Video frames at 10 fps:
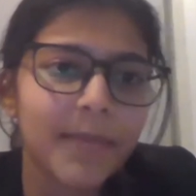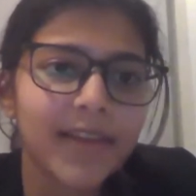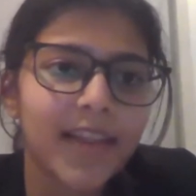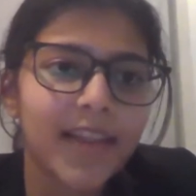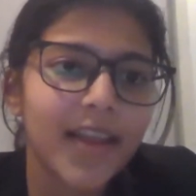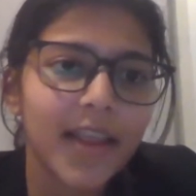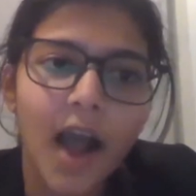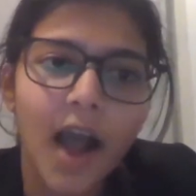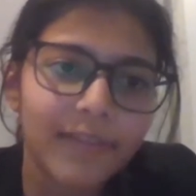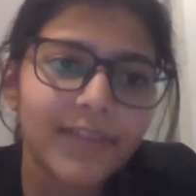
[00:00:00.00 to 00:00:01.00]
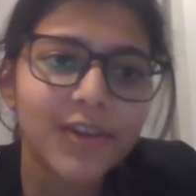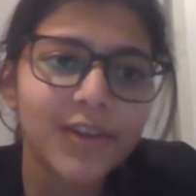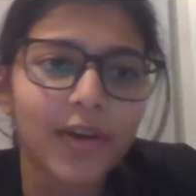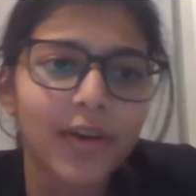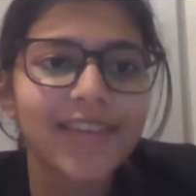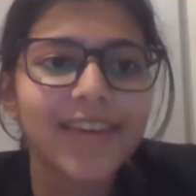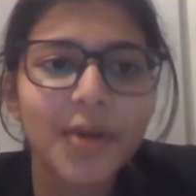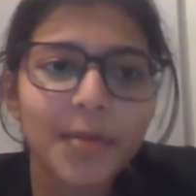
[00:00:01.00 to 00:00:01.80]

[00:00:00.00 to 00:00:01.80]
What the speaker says: and then like after shortlisting